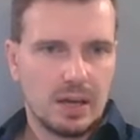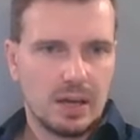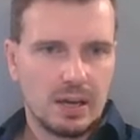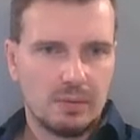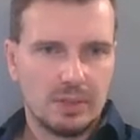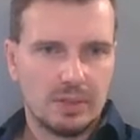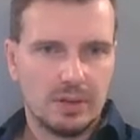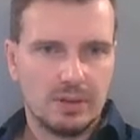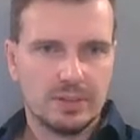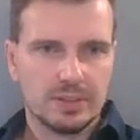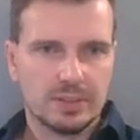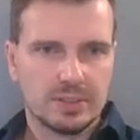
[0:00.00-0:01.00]
And we know
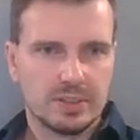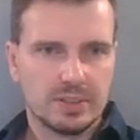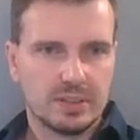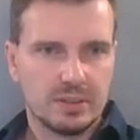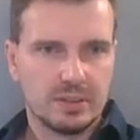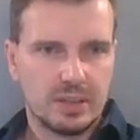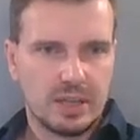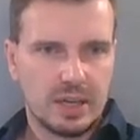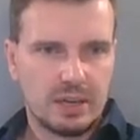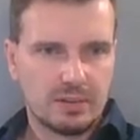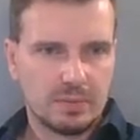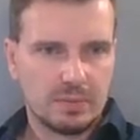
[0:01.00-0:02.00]
this, an
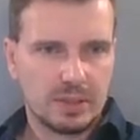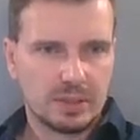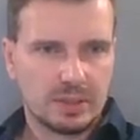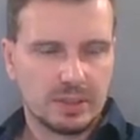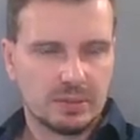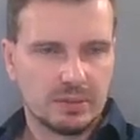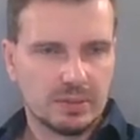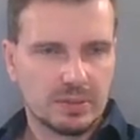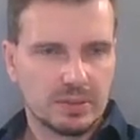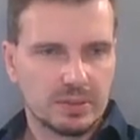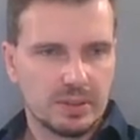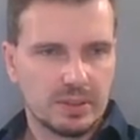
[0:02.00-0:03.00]
arithmetic
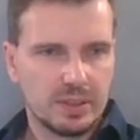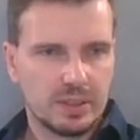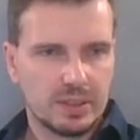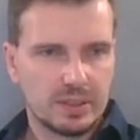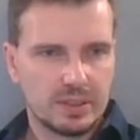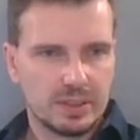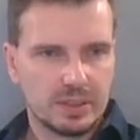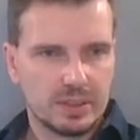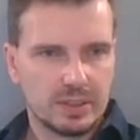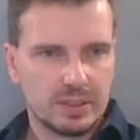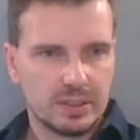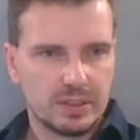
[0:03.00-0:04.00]
sequence is
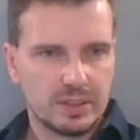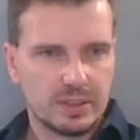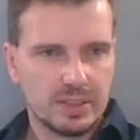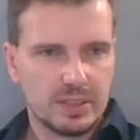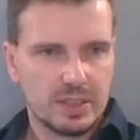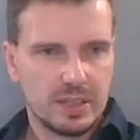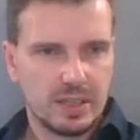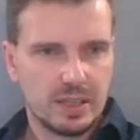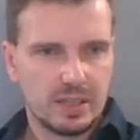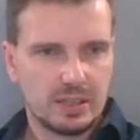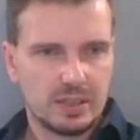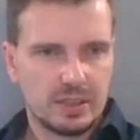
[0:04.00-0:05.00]

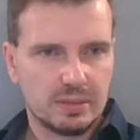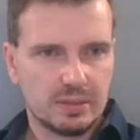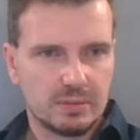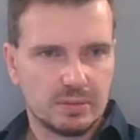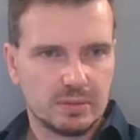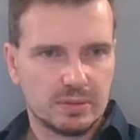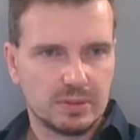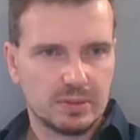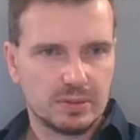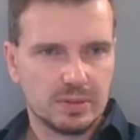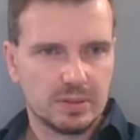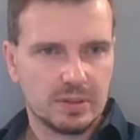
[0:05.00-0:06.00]
Tn equals
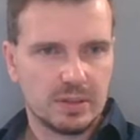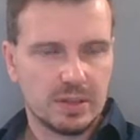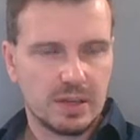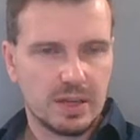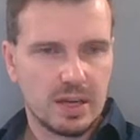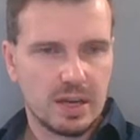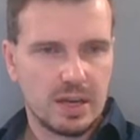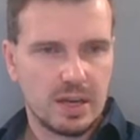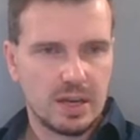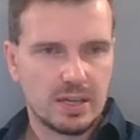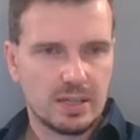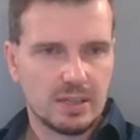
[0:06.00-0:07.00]

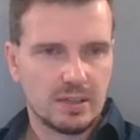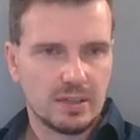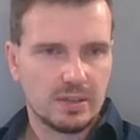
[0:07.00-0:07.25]
A